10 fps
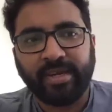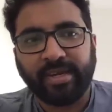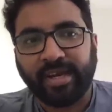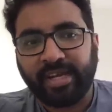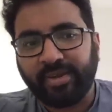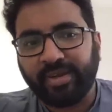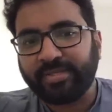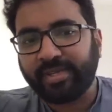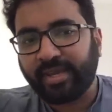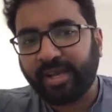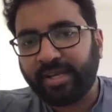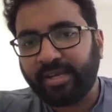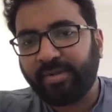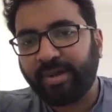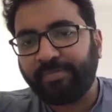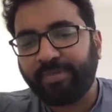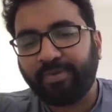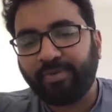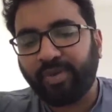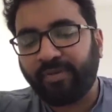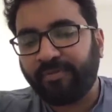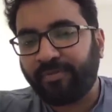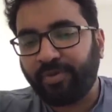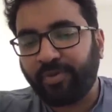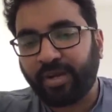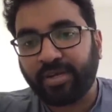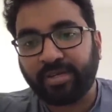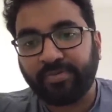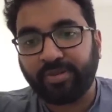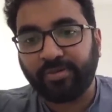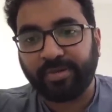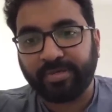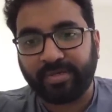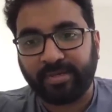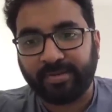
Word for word: get your essay read by people who have no connection with U P S C,